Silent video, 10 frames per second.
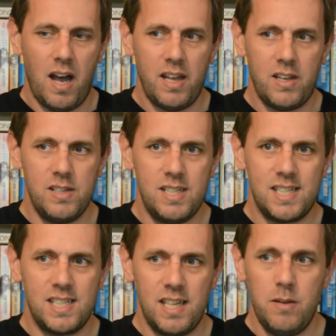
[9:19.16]
I could
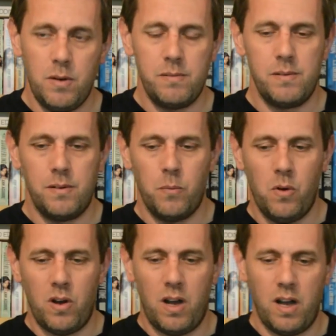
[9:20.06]
see
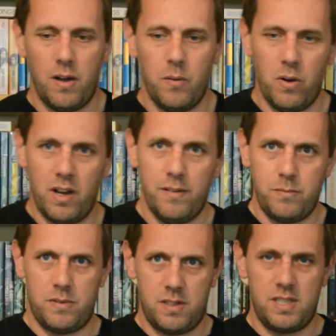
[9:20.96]
what I
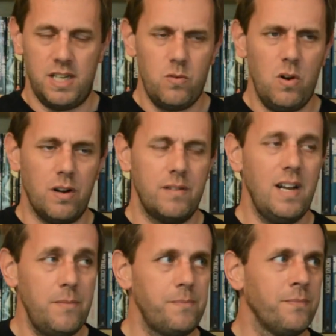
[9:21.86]
did wrong.
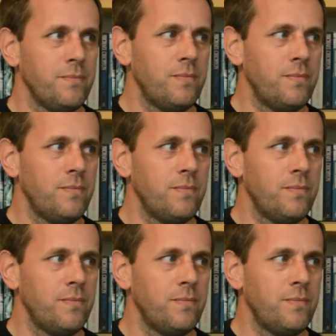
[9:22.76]
Now,